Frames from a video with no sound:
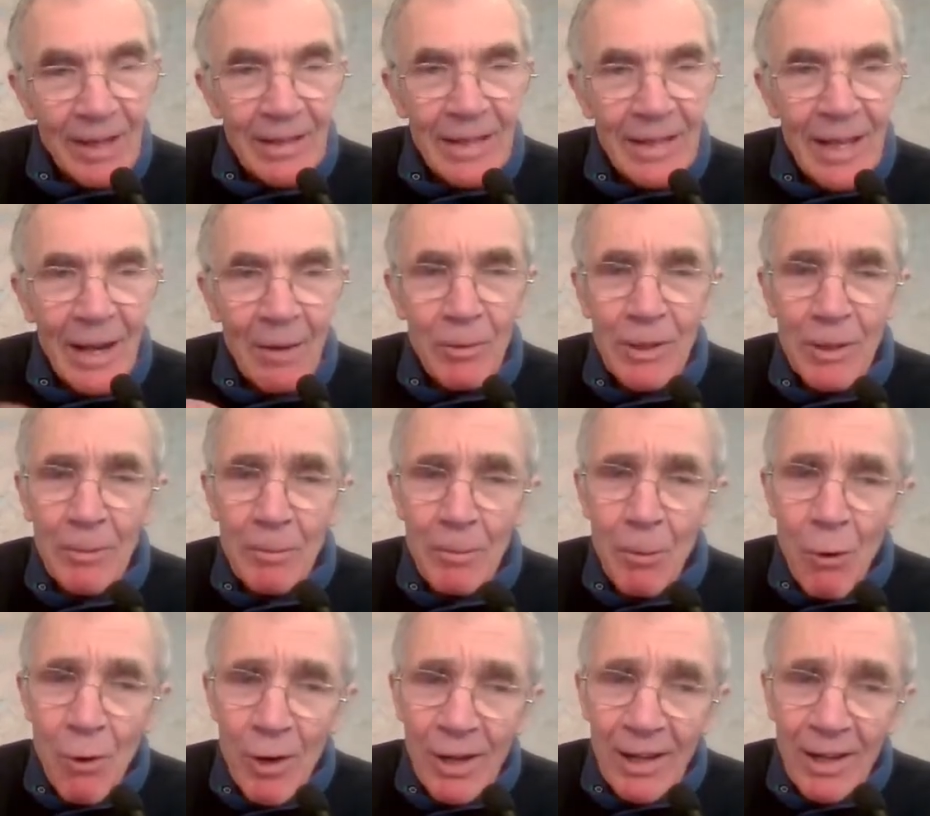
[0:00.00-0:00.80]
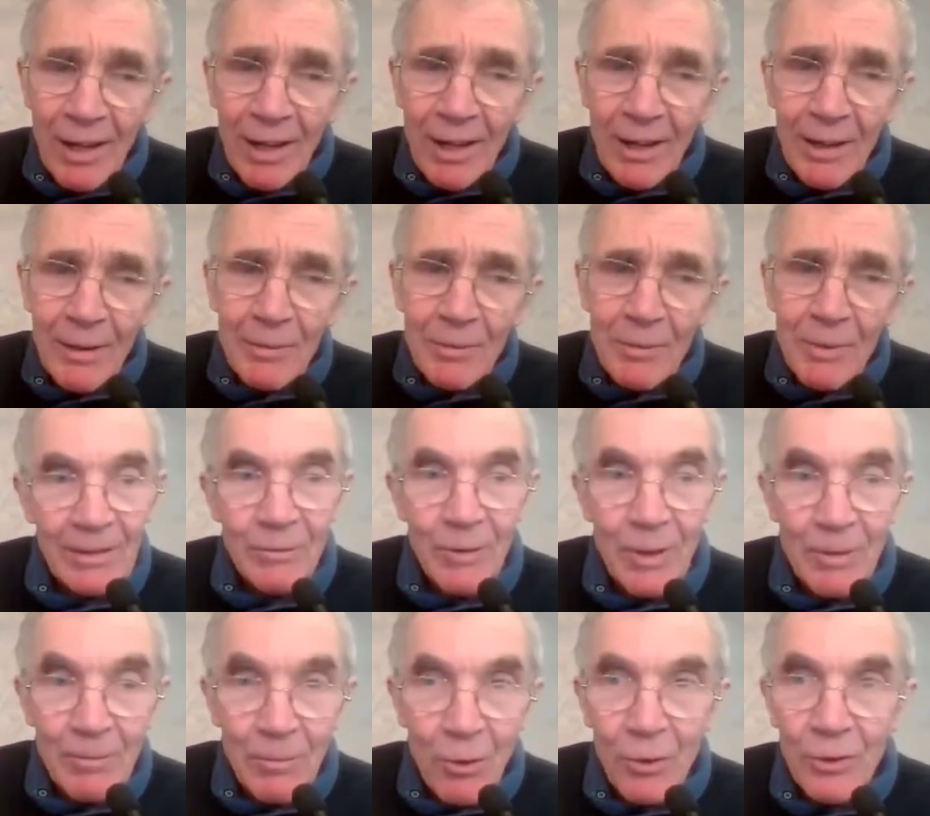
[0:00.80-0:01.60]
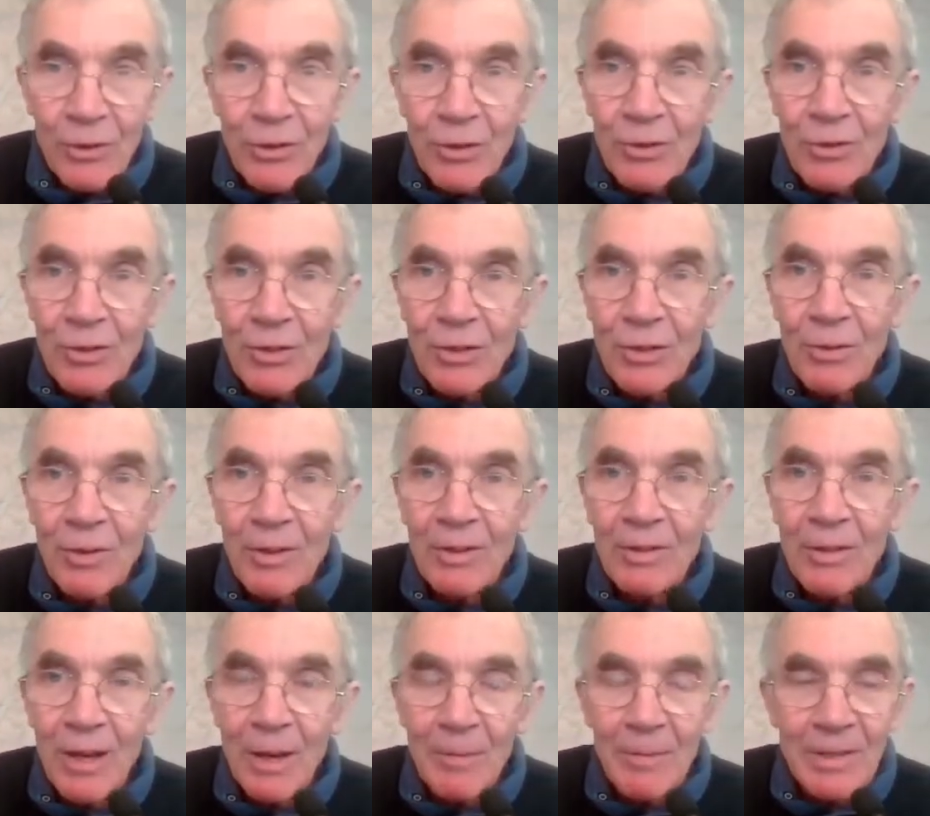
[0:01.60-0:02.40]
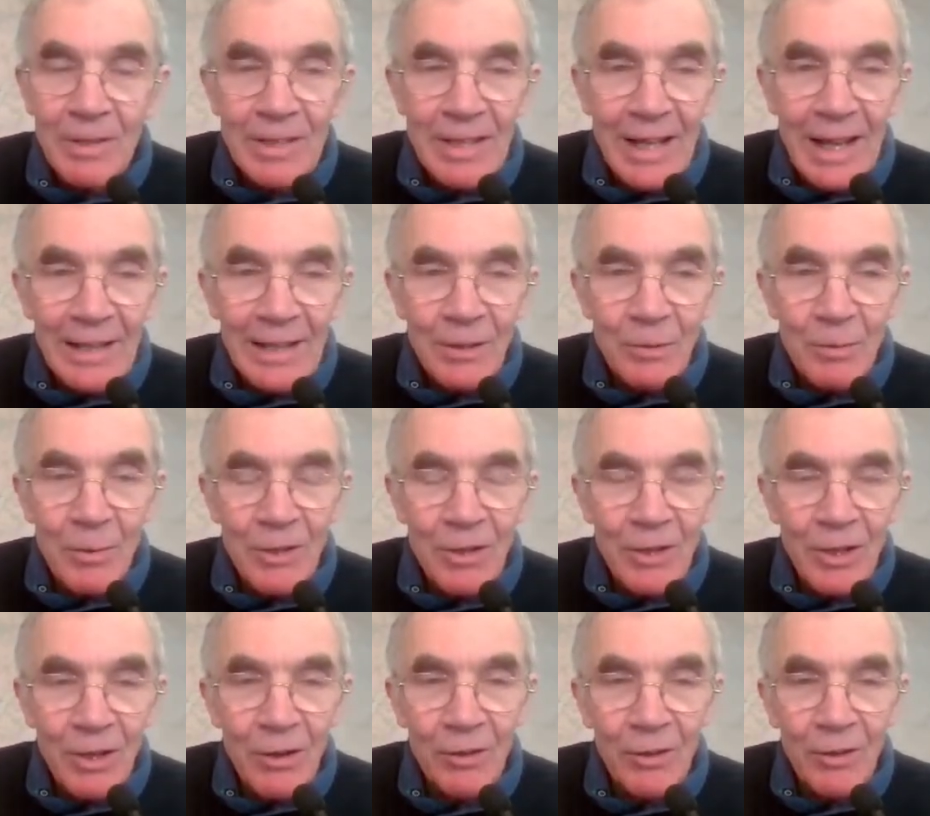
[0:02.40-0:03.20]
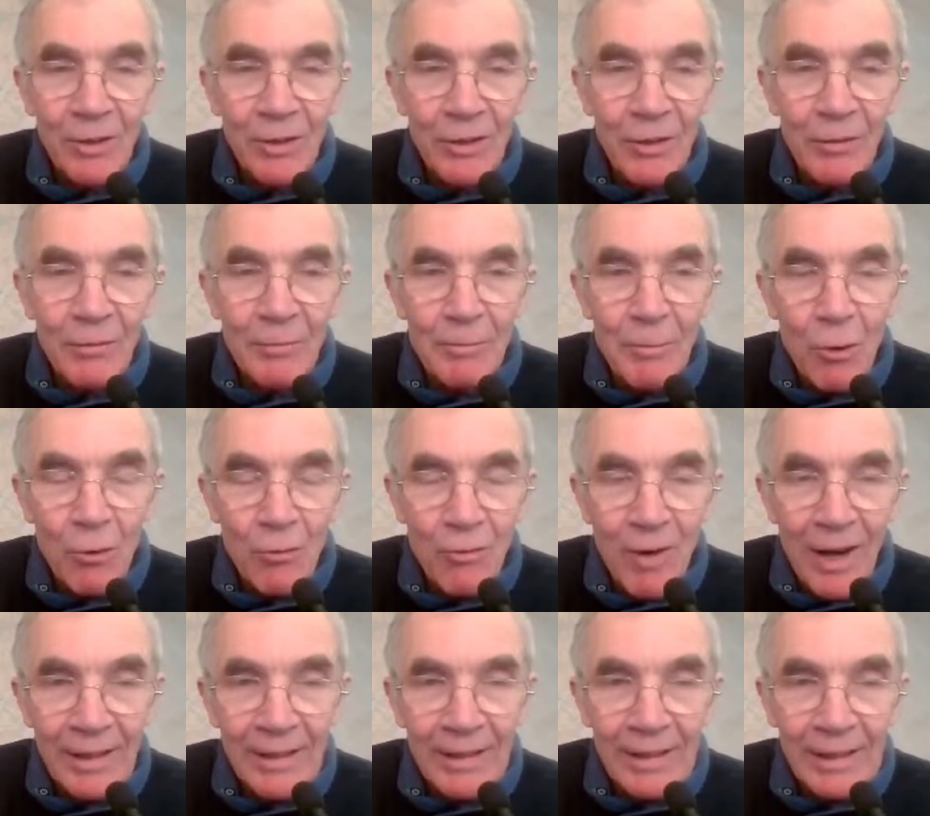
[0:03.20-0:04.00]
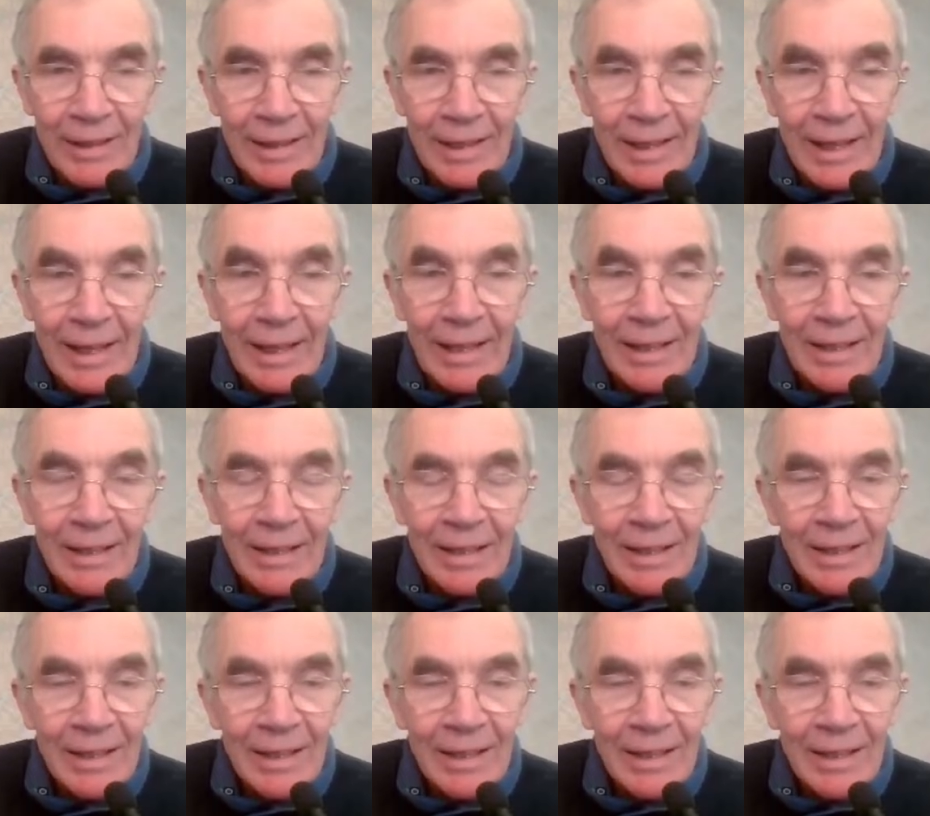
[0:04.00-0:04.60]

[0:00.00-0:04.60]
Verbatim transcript: Now, with a boiler, we're more used to a thermostat switching on and off more regularly.